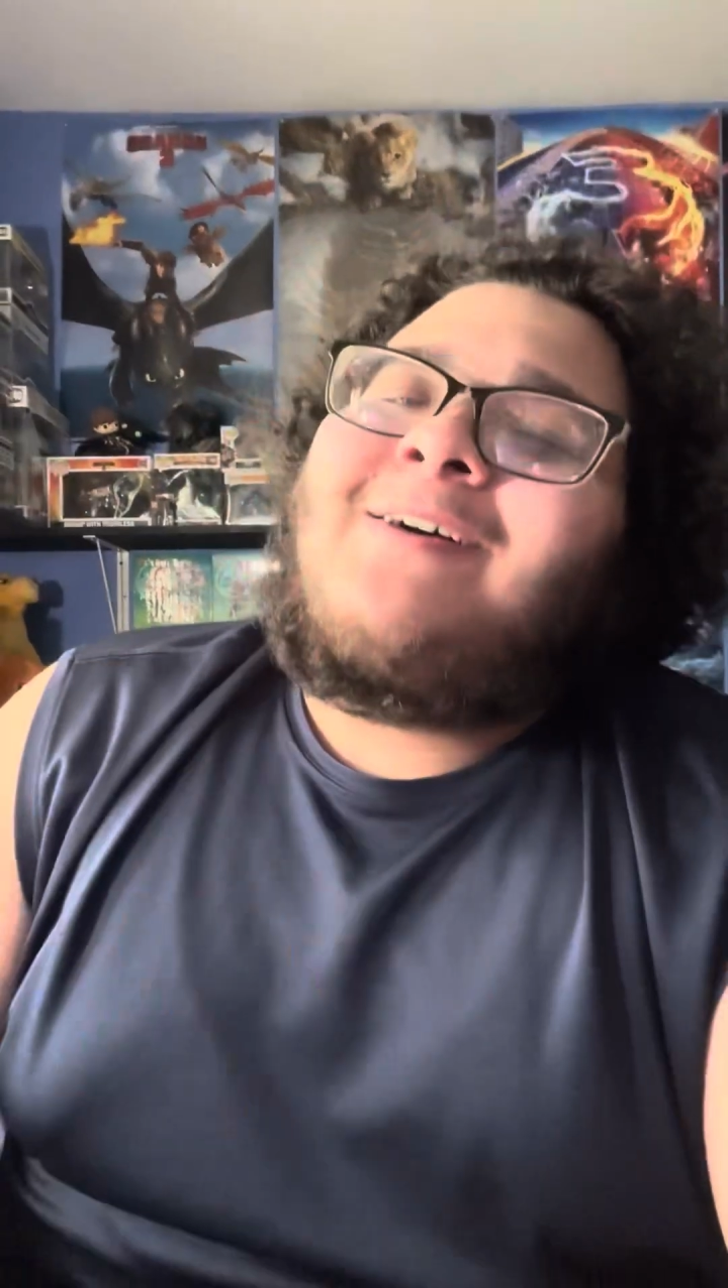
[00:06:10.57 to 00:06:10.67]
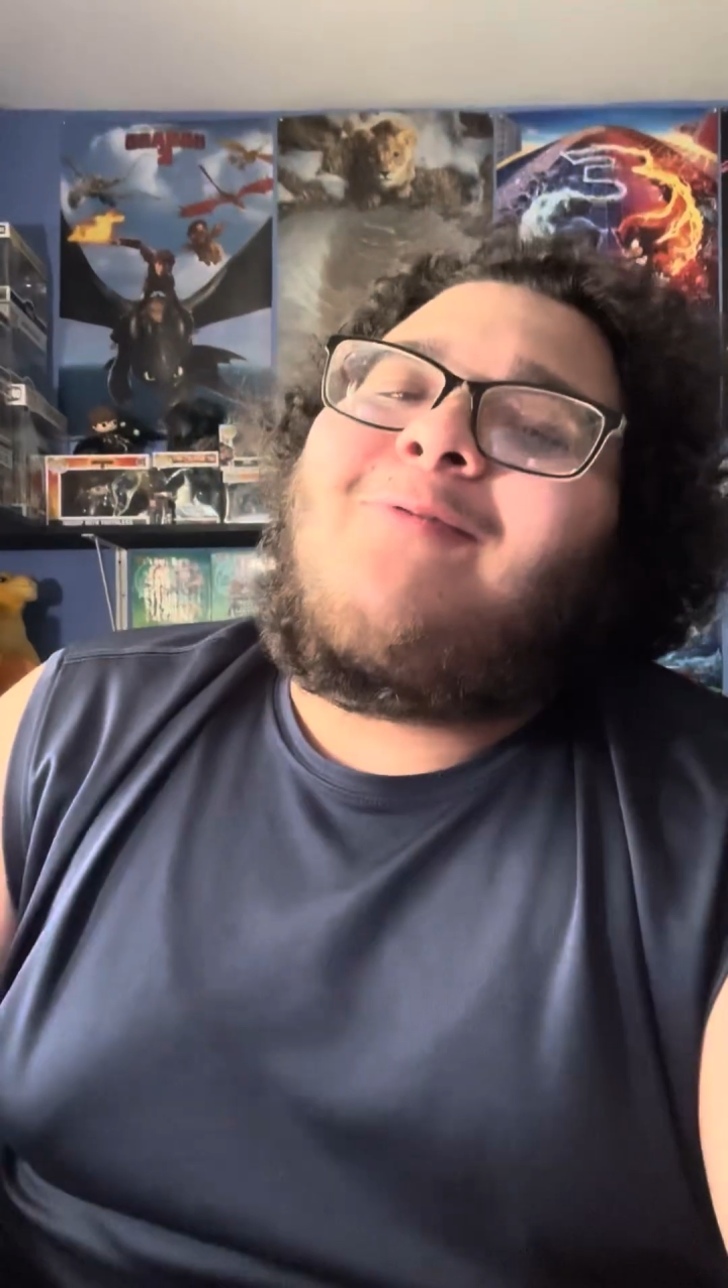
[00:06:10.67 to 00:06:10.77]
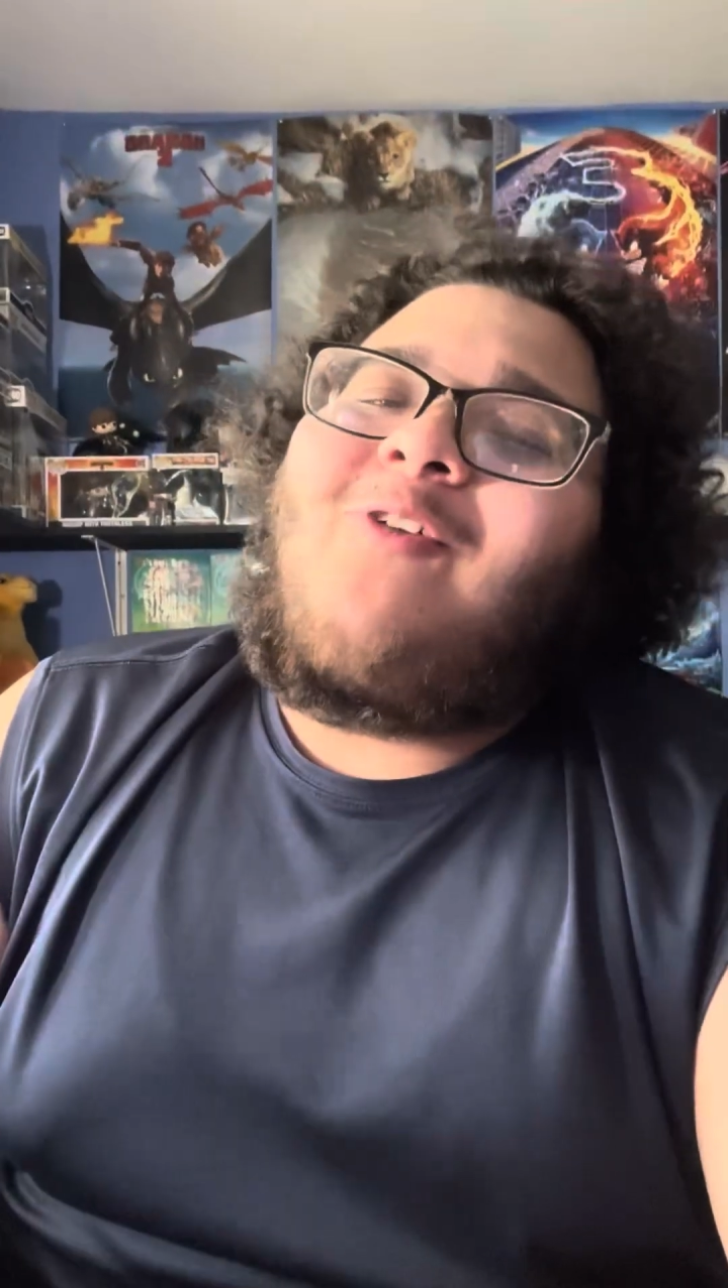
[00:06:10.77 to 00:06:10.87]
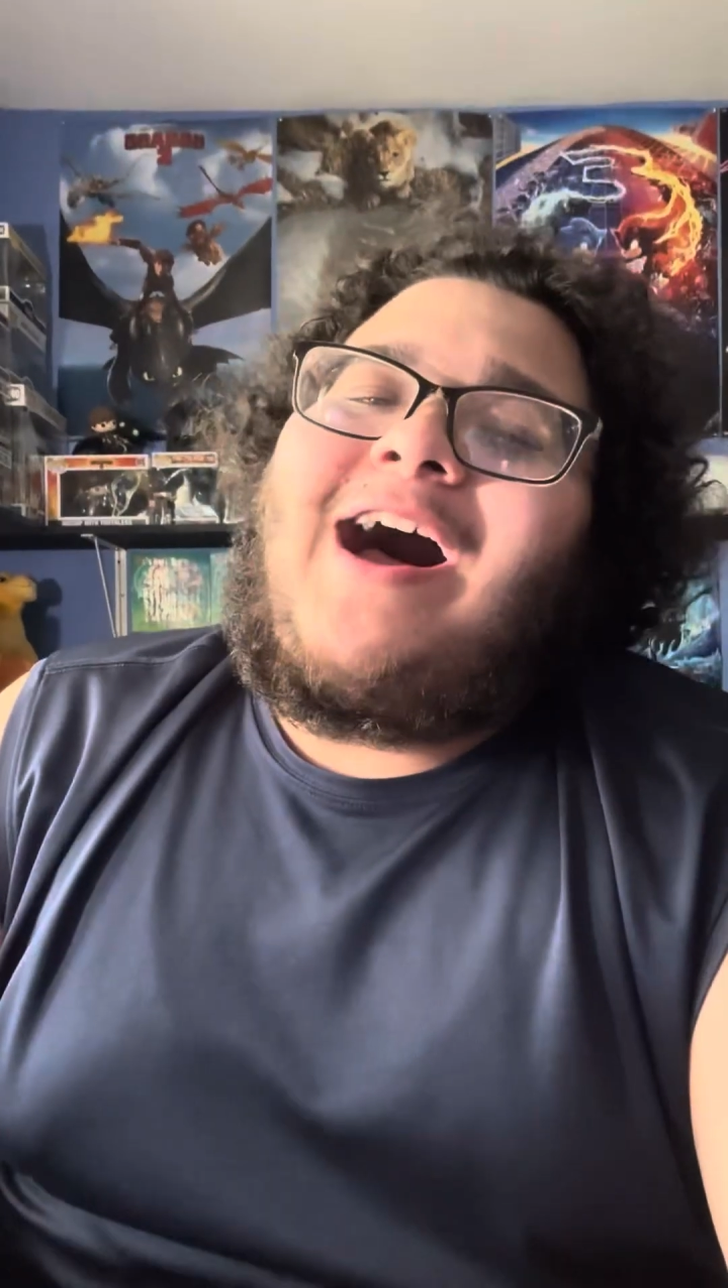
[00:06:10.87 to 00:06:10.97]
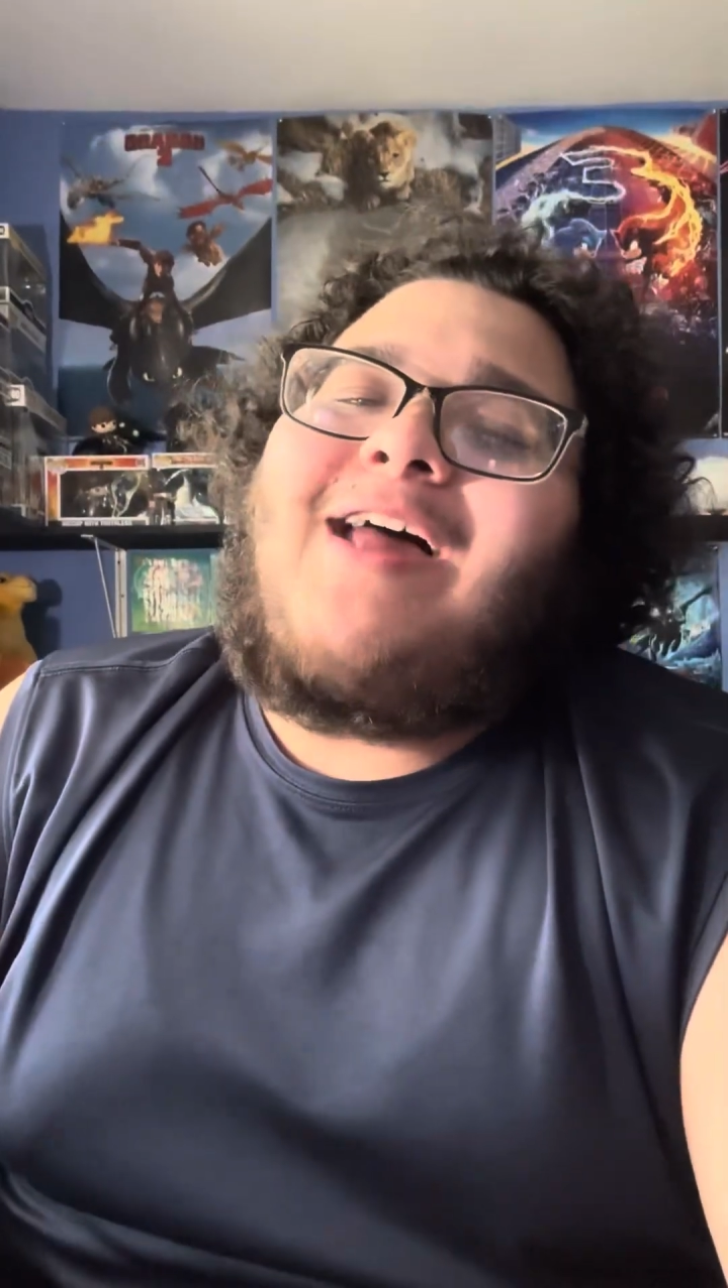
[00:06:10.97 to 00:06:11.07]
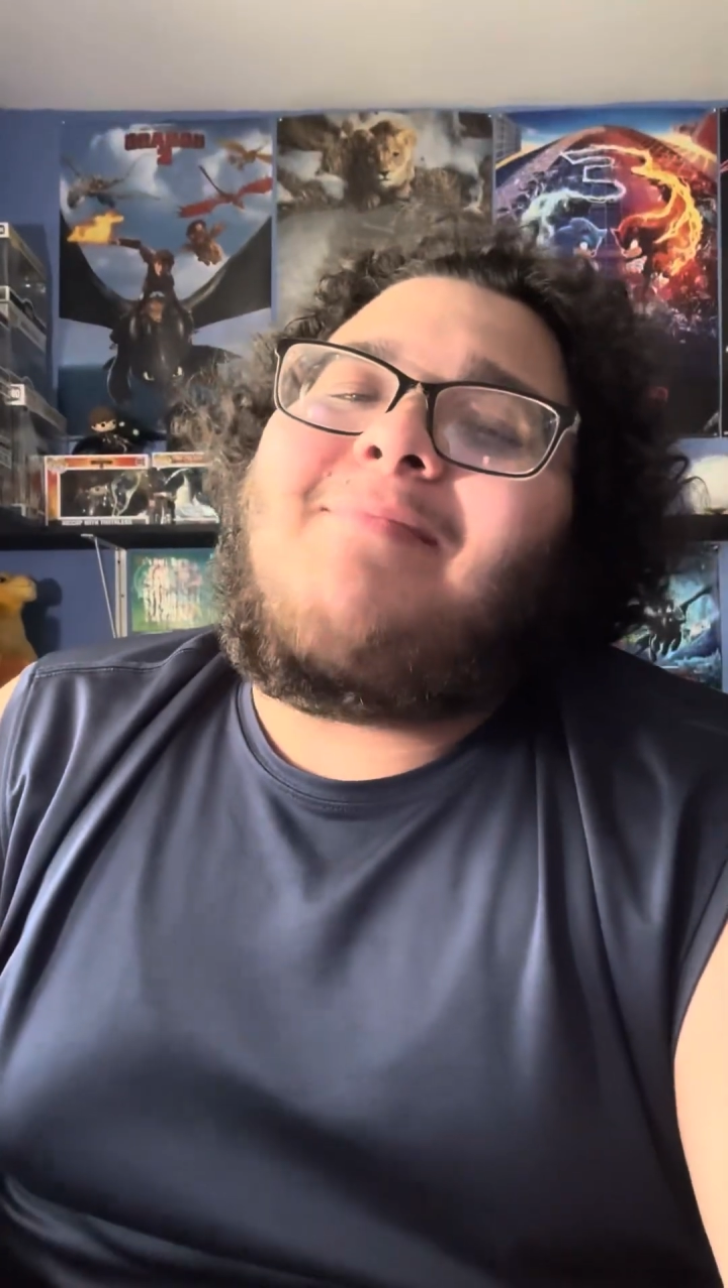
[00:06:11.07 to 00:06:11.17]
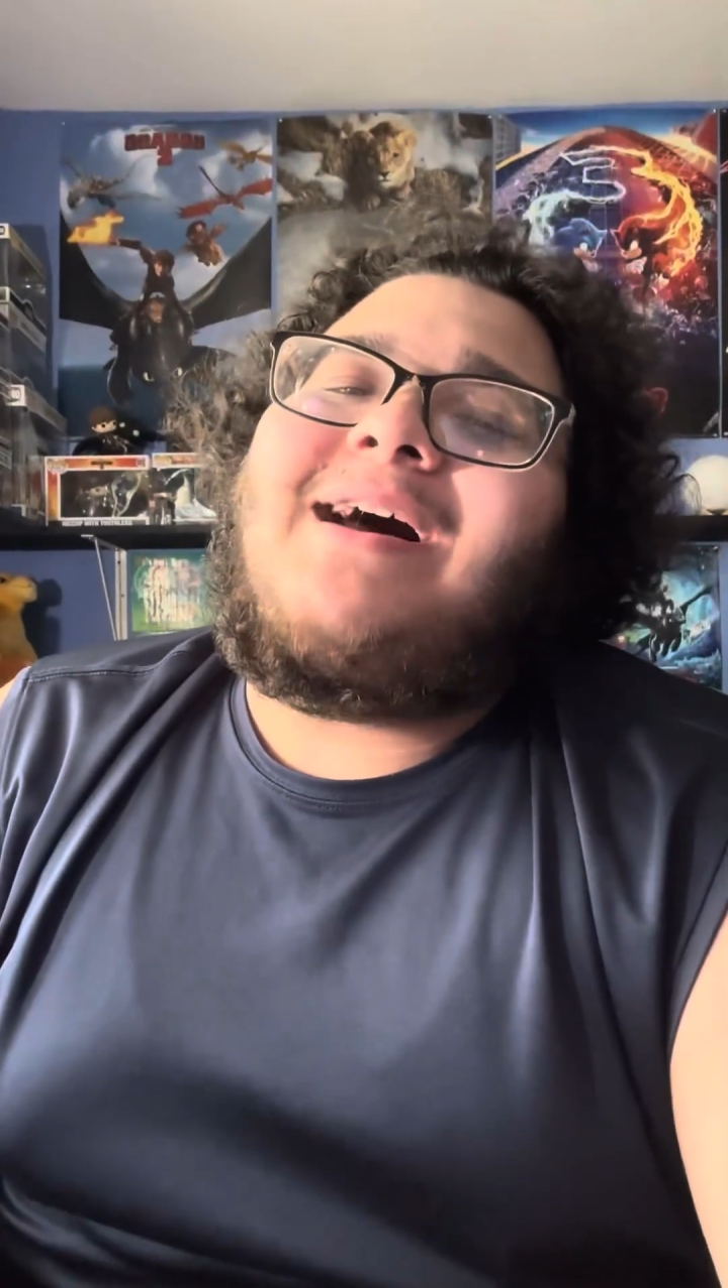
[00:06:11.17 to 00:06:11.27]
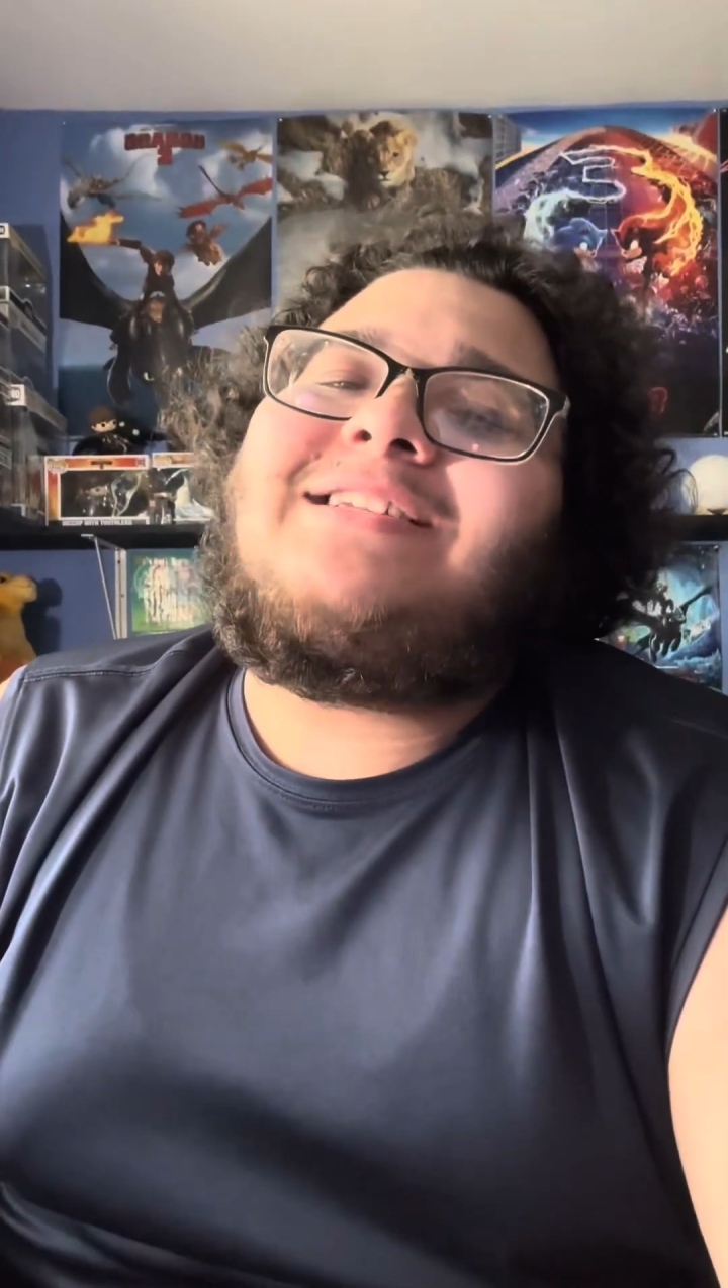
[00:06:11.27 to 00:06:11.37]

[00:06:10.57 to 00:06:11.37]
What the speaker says: why am I